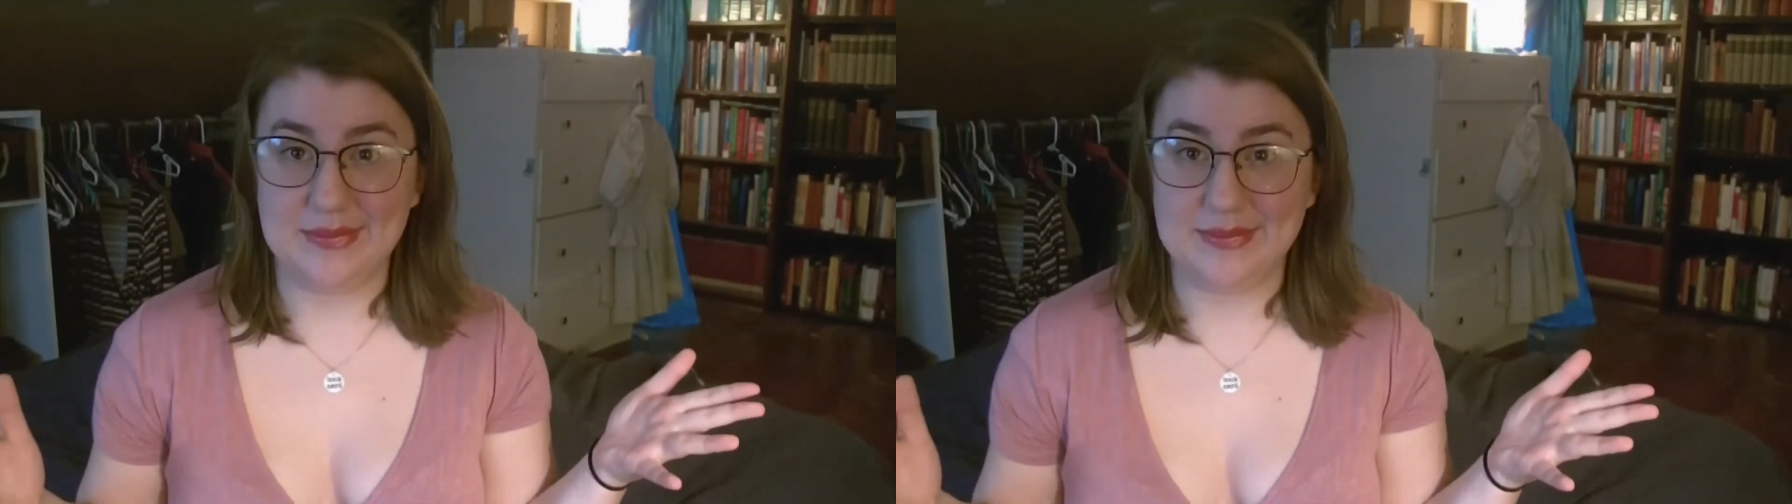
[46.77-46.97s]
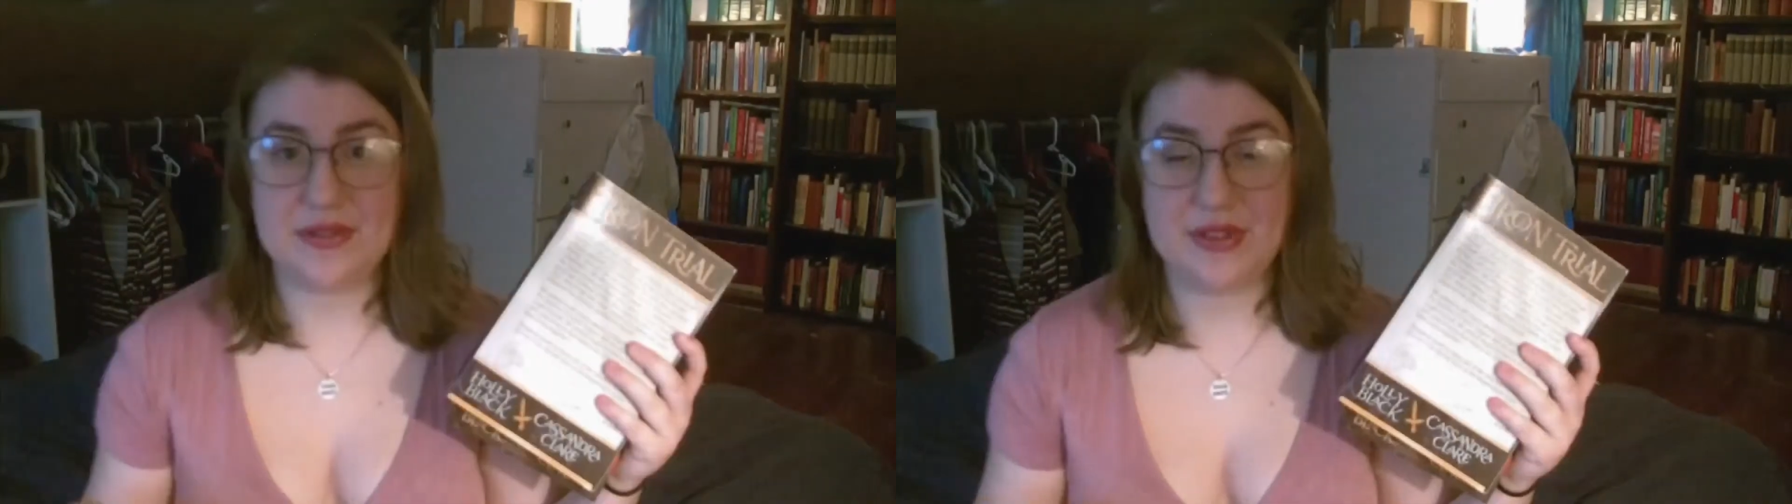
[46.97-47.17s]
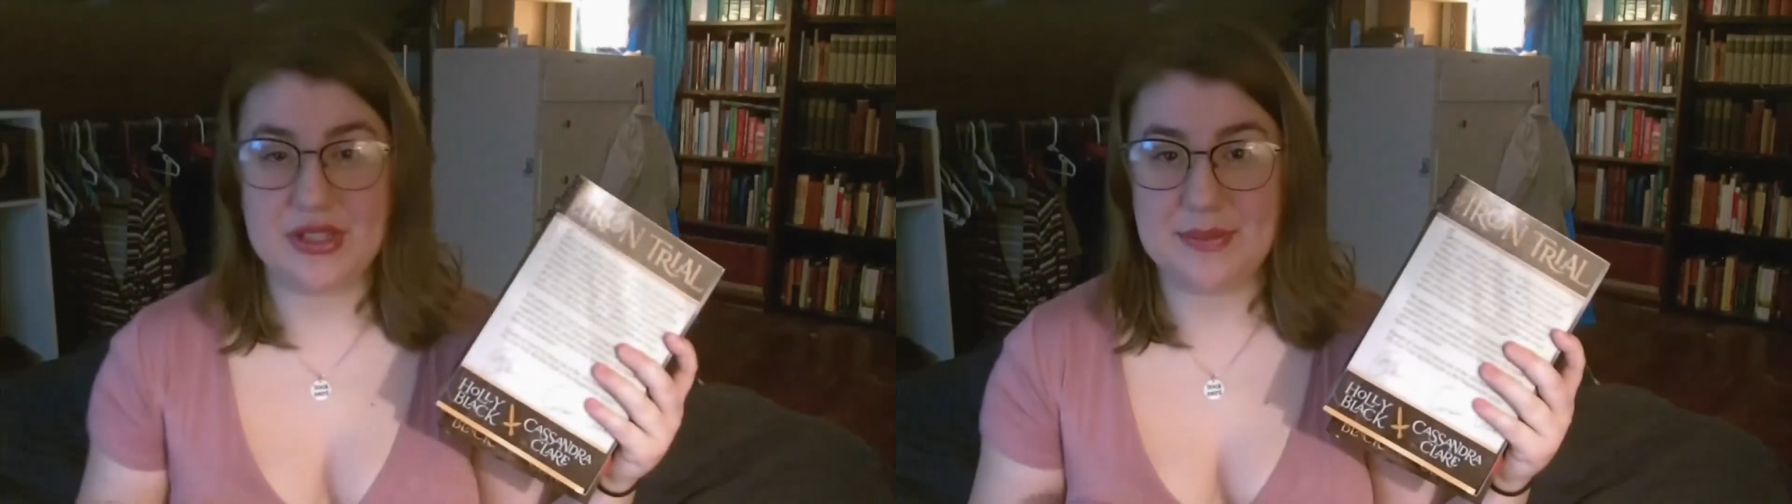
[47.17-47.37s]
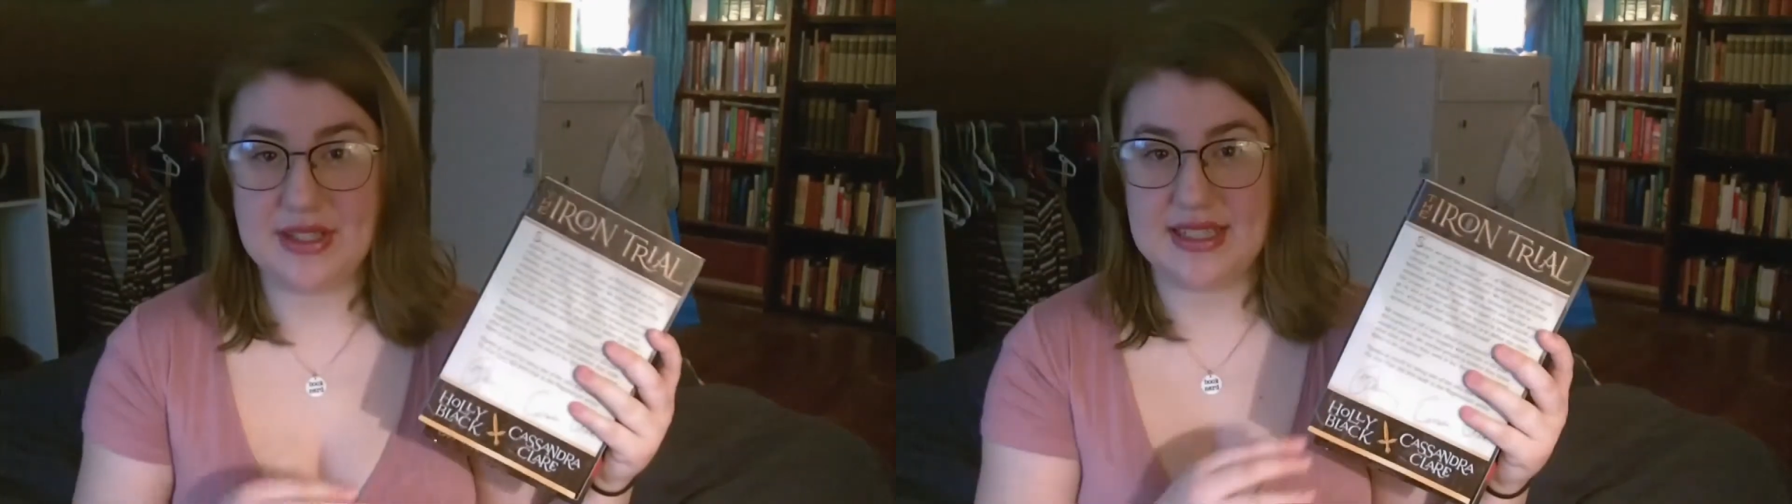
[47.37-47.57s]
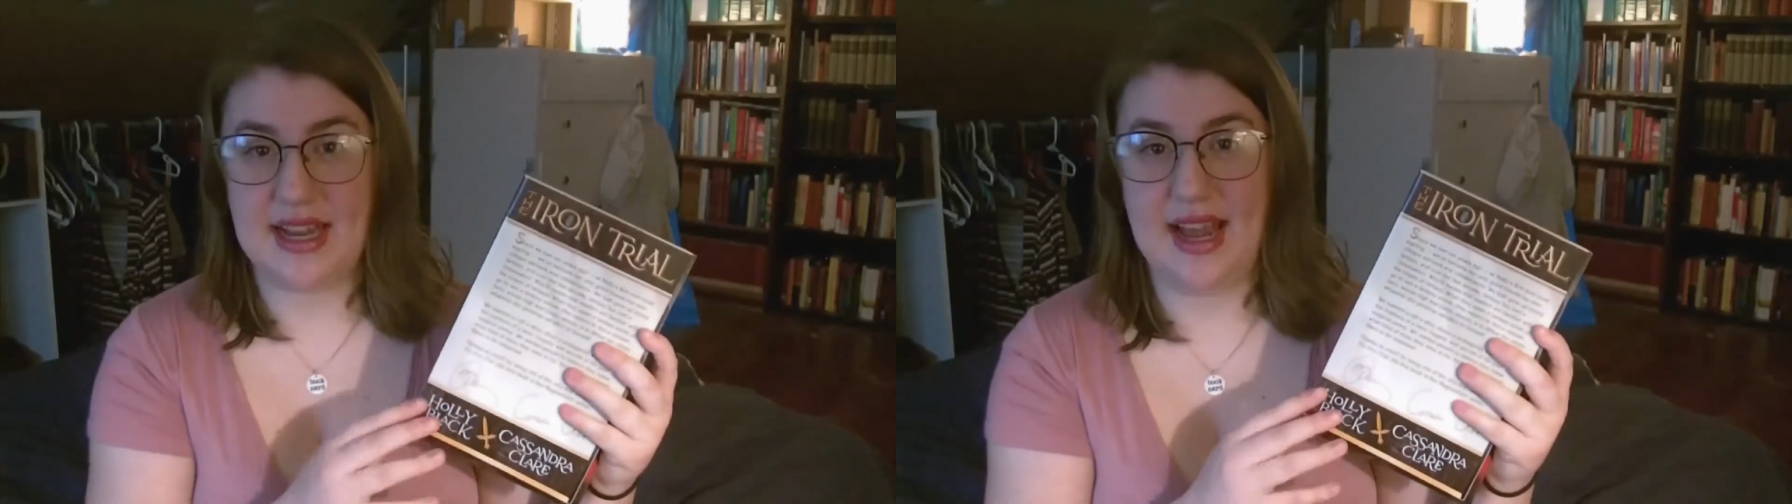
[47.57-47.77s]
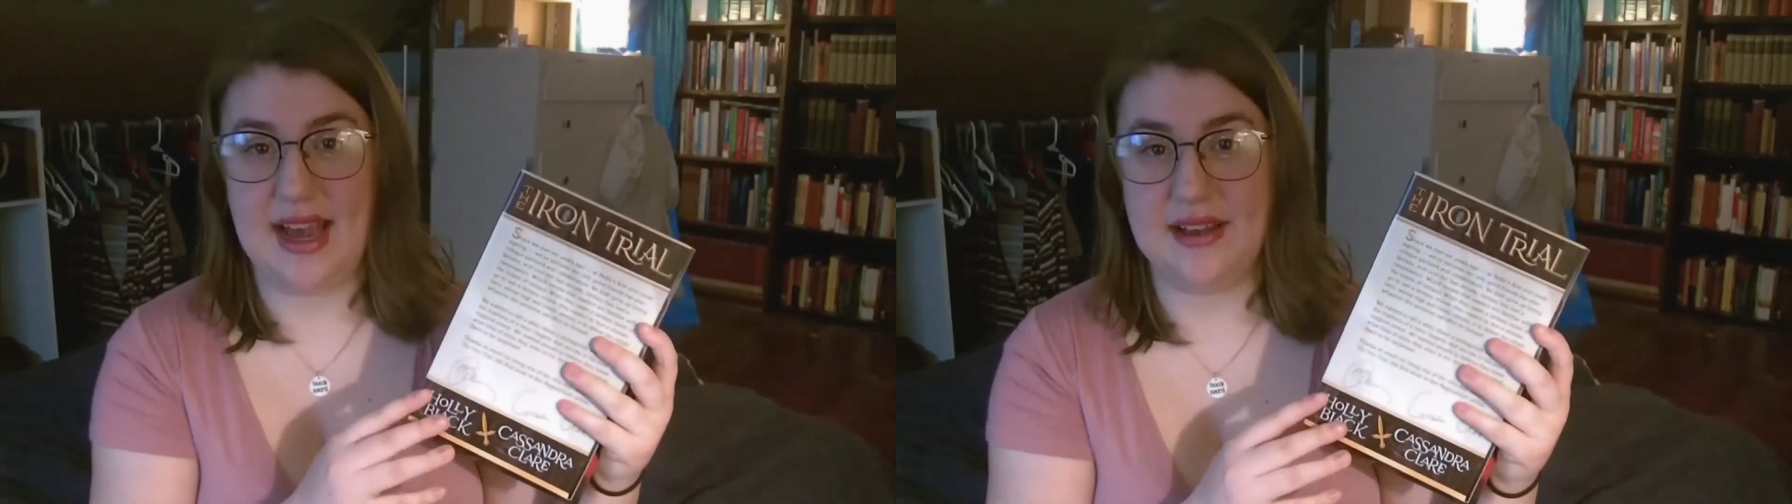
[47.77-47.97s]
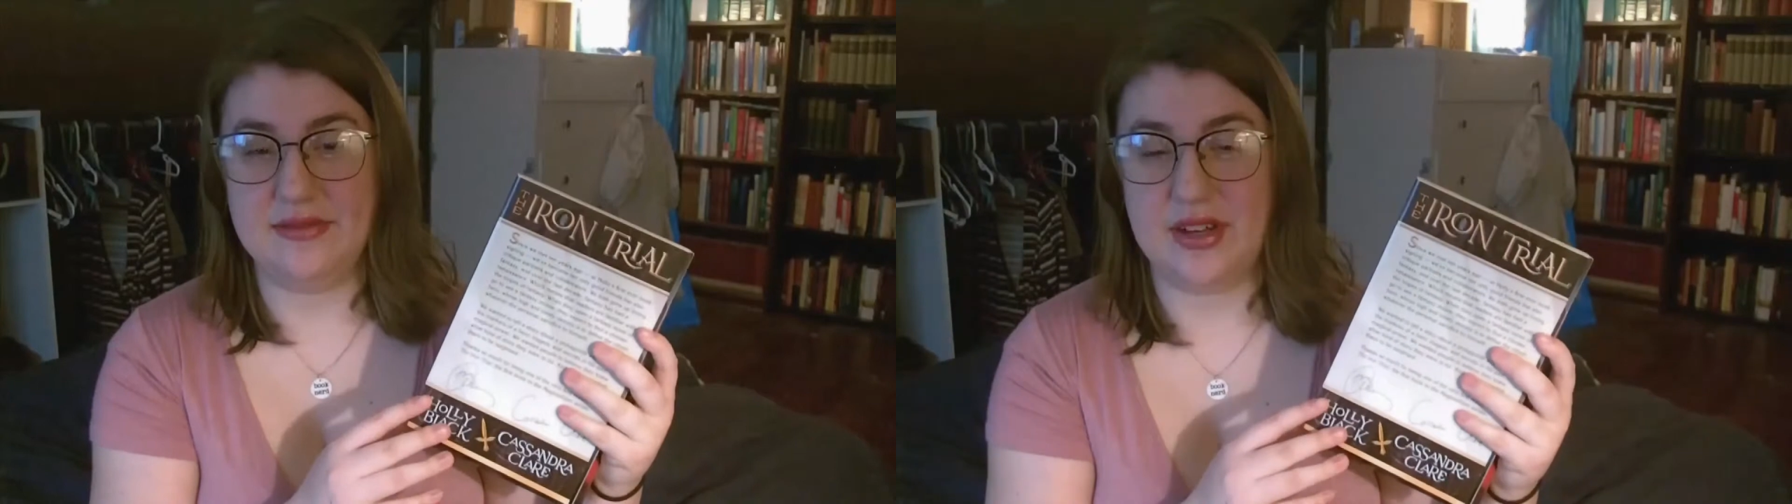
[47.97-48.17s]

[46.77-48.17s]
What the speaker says: So the first books I have